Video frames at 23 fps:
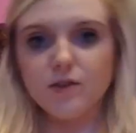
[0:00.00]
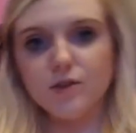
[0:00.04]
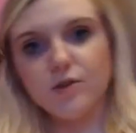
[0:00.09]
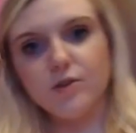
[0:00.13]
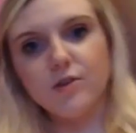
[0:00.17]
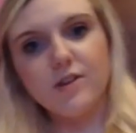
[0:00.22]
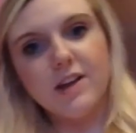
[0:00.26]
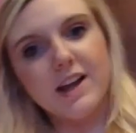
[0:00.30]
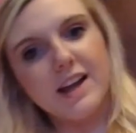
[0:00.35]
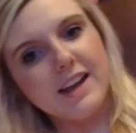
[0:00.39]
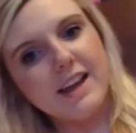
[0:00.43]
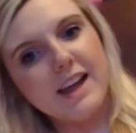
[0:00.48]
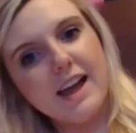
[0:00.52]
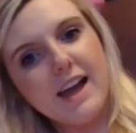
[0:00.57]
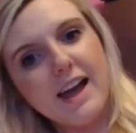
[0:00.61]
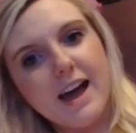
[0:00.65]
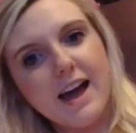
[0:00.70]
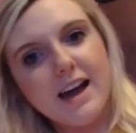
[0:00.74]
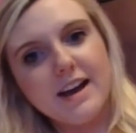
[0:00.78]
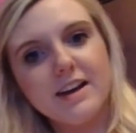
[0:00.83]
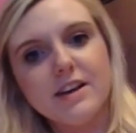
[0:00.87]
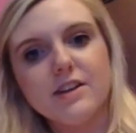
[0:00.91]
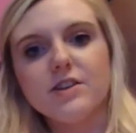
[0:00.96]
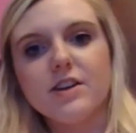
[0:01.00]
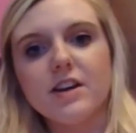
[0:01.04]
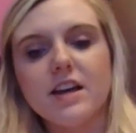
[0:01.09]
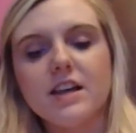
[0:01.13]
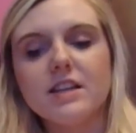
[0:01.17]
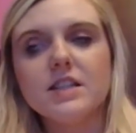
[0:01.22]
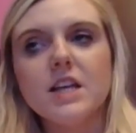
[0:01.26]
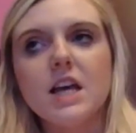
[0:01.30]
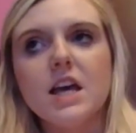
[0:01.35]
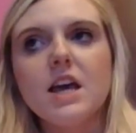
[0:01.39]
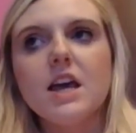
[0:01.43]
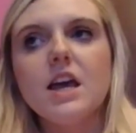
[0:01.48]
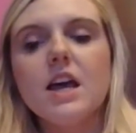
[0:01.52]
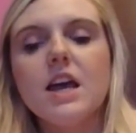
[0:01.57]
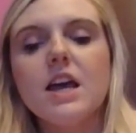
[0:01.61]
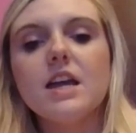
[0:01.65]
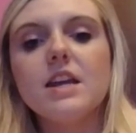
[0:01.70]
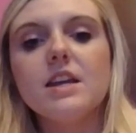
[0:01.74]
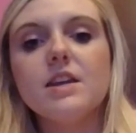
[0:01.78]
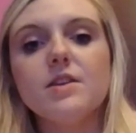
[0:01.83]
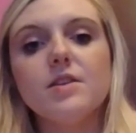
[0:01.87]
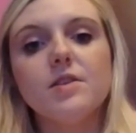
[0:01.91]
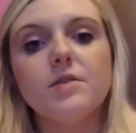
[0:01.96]
little like adage, I guess,
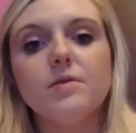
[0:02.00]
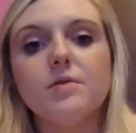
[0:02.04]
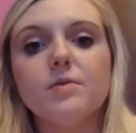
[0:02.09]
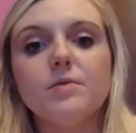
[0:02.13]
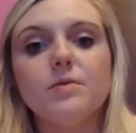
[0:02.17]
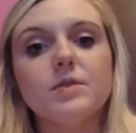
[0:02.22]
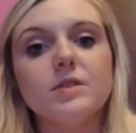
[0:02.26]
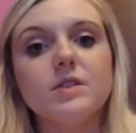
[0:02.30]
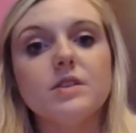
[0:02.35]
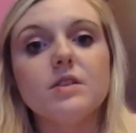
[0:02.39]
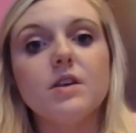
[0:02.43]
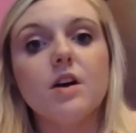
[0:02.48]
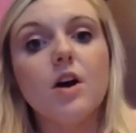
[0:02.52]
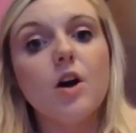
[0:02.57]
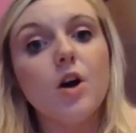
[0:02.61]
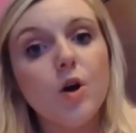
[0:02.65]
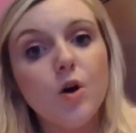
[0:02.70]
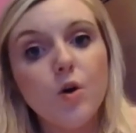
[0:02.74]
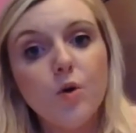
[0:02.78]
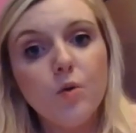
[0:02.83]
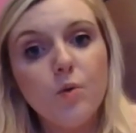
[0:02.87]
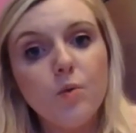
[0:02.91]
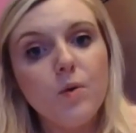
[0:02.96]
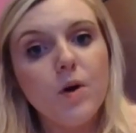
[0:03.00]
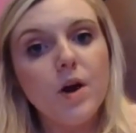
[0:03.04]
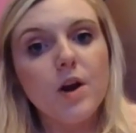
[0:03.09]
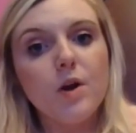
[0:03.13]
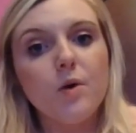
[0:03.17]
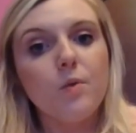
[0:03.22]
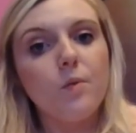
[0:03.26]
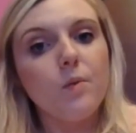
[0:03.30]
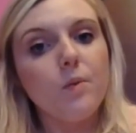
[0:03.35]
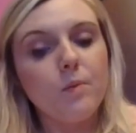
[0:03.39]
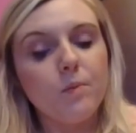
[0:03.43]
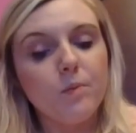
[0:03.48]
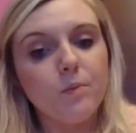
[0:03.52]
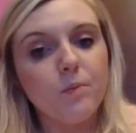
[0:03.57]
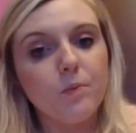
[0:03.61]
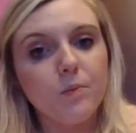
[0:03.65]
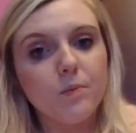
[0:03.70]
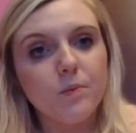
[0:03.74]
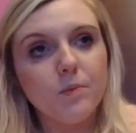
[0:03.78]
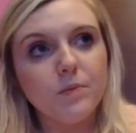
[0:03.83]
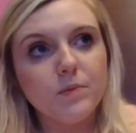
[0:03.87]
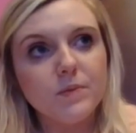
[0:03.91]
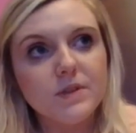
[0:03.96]
and it was, oh, what a,
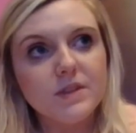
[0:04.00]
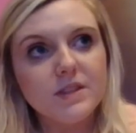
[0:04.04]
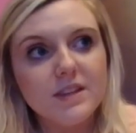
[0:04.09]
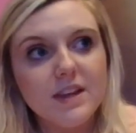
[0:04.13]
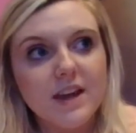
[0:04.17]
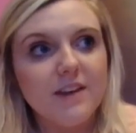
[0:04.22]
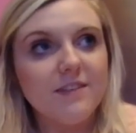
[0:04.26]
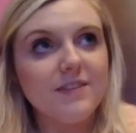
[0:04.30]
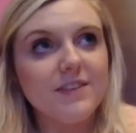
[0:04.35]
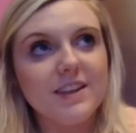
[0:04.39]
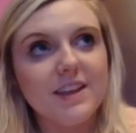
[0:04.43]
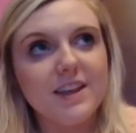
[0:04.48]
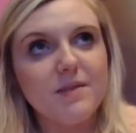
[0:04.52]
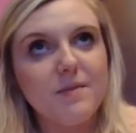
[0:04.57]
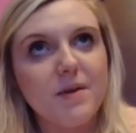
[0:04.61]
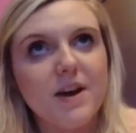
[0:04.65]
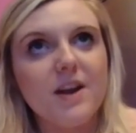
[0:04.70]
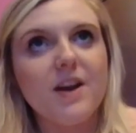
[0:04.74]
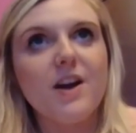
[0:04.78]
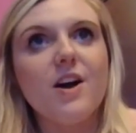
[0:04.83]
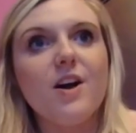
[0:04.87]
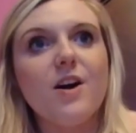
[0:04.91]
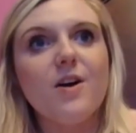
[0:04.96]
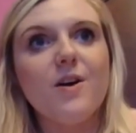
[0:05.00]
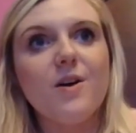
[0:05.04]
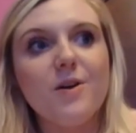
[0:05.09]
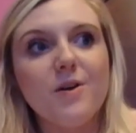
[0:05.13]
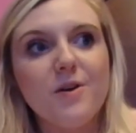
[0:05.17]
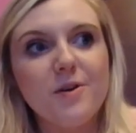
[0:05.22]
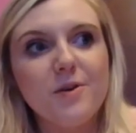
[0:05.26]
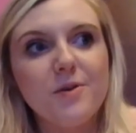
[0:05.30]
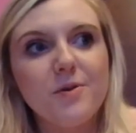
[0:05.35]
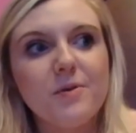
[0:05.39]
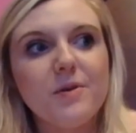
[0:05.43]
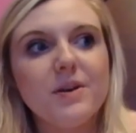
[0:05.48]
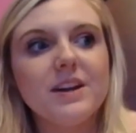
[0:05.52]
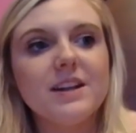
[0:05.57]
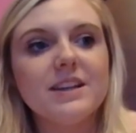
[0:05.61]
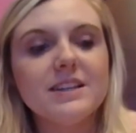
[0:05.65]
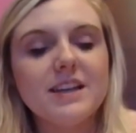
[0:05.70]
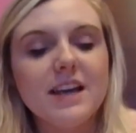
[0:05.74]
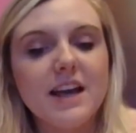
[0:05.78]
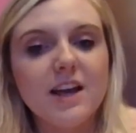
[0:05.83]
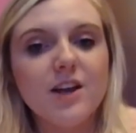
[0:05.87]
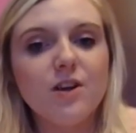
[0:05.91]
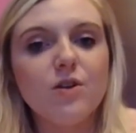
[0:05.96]
I have to think about it. Oh, what
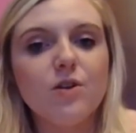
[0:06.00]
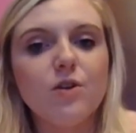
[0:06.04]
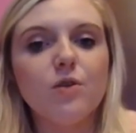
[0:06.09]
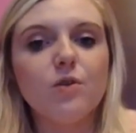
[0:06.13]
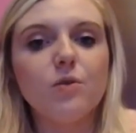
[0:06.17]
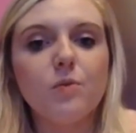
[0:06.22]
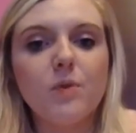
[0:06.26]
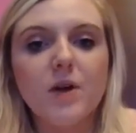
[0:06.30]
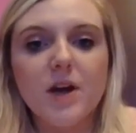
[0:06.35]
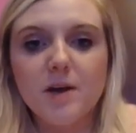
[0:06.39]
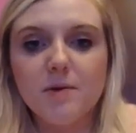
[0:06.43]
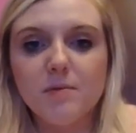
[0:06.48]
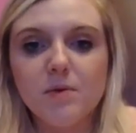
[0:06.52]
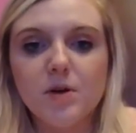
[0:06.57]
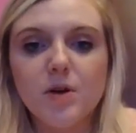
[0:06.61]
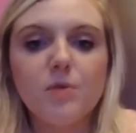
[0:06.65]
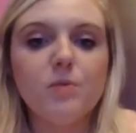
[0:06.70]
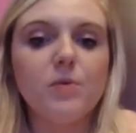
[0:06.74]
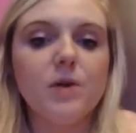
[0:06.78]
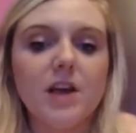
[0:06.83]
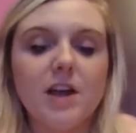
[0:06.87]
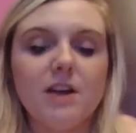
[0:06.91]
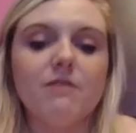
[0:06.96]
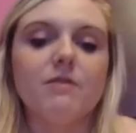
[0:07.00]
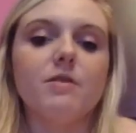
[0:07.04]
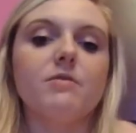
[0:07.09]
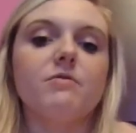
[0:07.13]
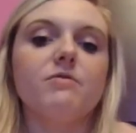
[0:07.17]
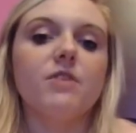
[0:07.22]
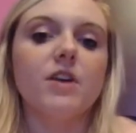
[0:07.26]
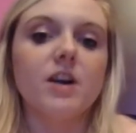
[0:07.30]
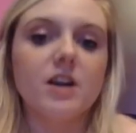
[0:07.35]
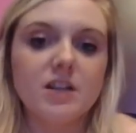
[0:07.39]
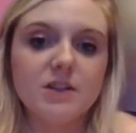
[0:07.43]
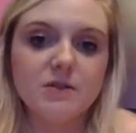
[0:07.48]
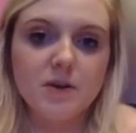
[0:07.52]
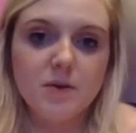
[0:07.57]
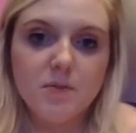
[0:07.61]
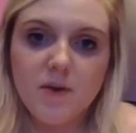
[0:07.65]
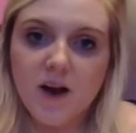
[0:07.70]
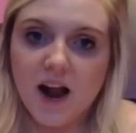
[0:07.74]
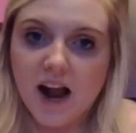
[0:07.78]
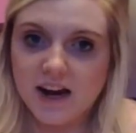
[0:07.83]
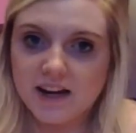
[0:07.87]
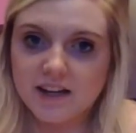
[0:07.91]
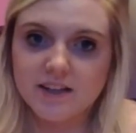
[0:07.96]
a tangled web we weave, and first
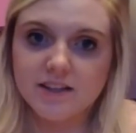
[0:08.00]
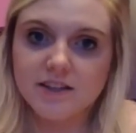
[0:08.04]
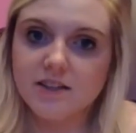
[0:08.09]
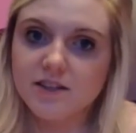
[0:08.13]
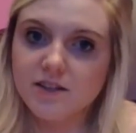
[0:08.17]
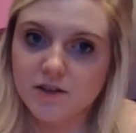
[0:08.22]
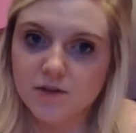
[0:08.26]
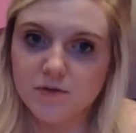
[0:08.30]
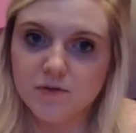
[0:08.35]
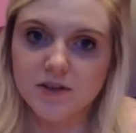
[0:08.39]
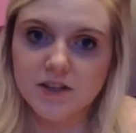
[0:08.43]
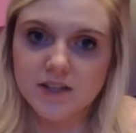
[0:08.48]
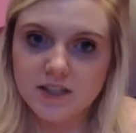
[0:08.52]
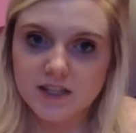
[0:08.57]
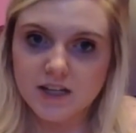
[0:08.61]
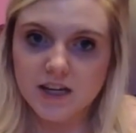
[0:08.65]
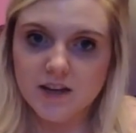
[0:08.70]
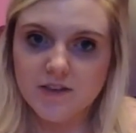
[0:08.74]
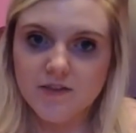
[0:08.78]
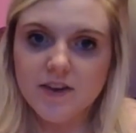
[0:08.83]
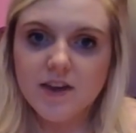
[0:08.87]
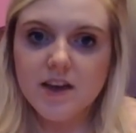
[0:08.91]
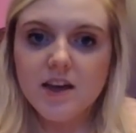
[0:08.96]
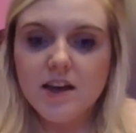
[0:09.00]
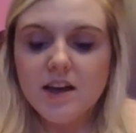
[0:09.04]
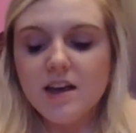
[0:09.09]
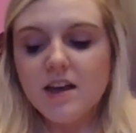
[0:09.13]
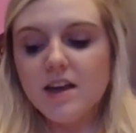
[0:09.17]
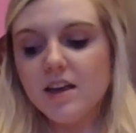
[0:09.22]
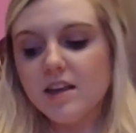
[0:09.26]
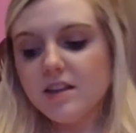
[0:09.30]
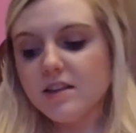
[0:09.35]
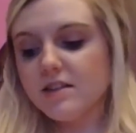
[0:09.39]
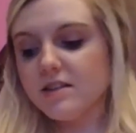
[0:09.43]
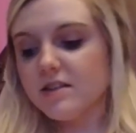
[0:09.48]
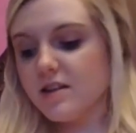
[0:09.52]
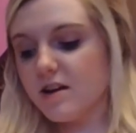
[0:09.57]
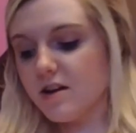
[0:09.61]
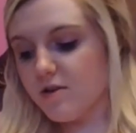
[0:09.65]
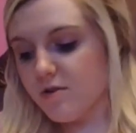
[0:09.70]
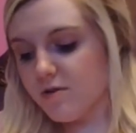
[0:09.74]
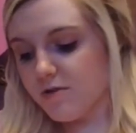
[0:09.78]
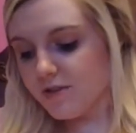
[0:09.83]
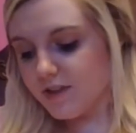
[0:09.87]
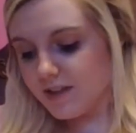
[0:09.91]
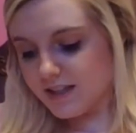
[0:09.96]
we practice to deceive. And
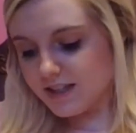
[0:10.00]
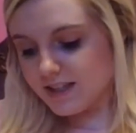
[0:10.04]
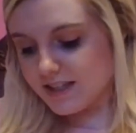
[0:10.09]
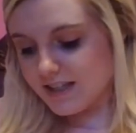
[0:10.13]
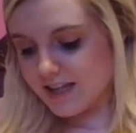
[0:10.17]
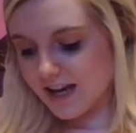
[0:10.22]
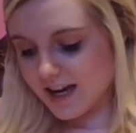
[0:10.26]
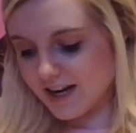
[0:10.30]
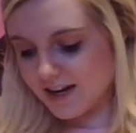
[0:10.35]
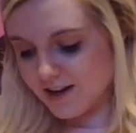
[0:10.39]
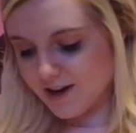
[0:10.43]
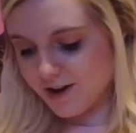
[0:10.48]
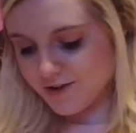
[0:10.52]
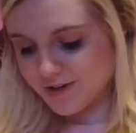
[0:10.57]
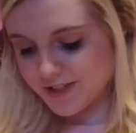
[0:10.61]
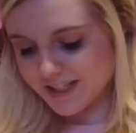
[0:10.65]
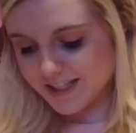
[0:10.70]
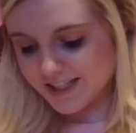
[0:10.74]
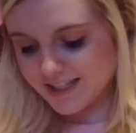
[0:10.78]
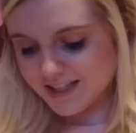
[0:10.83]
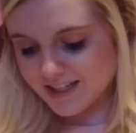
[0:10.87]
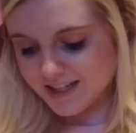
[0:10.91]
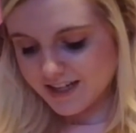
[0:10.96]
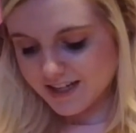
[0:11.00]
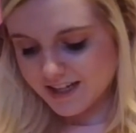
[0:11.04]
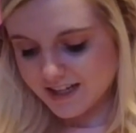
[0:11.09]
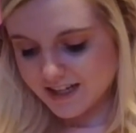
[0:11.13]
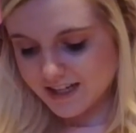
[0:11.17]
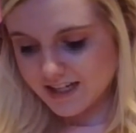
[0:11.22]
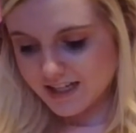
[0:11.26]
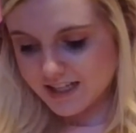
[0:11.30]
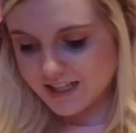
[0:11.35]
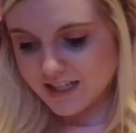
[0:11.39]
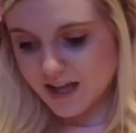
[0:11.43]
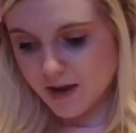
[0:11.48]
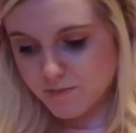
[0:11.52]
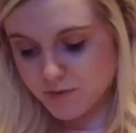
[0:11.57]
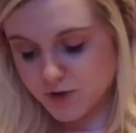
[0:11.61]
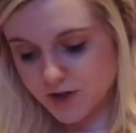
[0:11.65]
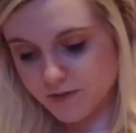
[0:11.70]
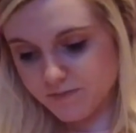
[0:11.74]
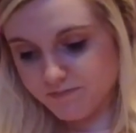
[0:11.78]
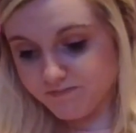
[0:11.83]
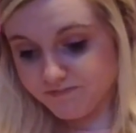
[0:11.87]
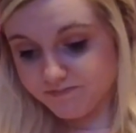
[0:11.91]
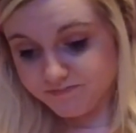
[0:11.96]
so this kind of goes into
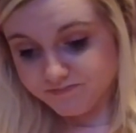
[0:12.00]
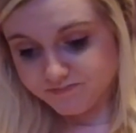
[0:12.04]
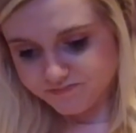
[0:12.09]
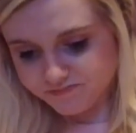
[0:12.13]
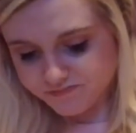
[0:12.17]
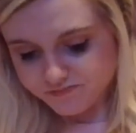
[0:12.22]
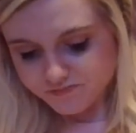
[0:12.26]
deception.